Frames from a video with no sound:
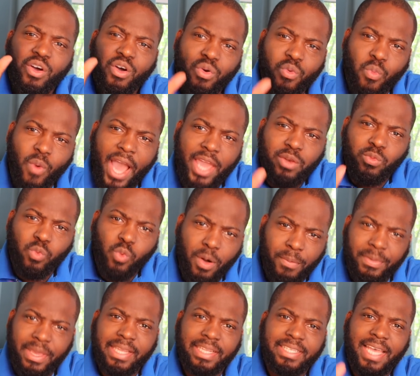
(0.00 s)
white
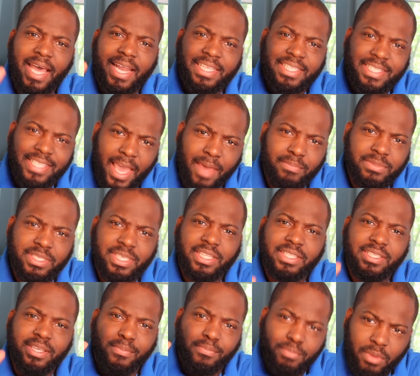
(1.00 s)
woman that
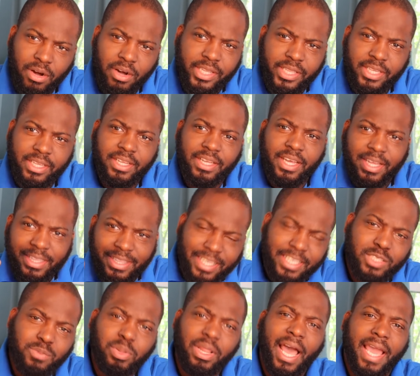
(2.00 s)
attempted to murder
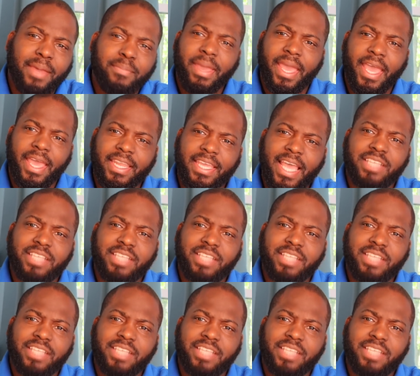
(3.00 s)
this black man.